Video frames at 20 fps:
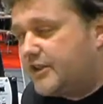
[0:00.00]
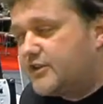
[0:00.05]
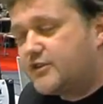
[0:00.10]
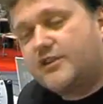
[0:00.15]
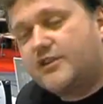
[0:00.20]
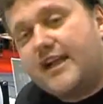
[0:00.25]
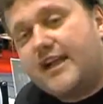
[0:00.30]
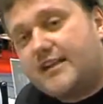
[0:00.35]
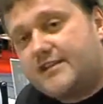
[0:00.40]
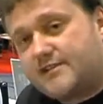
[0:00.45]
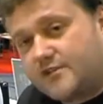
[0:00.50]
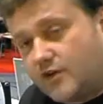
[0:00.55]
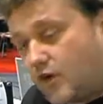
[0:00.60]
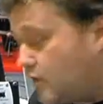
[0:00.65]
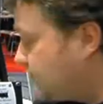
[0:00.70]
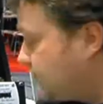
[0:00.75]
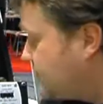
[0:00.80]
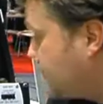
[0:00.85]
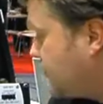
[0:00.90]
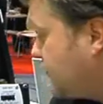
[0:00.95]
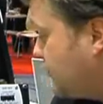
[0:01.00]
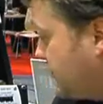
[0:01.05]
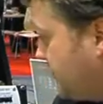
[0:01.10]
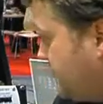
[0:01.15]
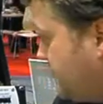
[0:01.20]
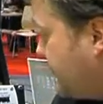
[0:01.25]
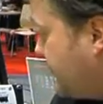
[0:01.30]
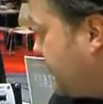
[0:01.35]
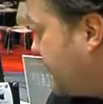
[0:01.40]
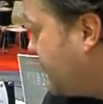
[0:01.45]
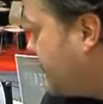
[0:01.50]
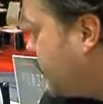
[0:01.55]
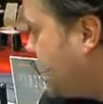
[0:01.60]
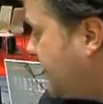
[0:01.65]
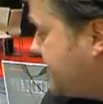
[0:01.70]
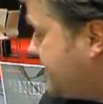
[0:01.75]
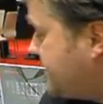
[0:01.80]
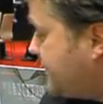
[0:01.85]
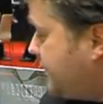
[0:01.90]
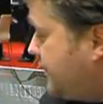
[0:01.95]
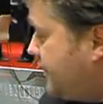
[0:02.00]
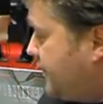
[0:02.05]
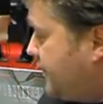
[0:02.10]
So that's also very nice.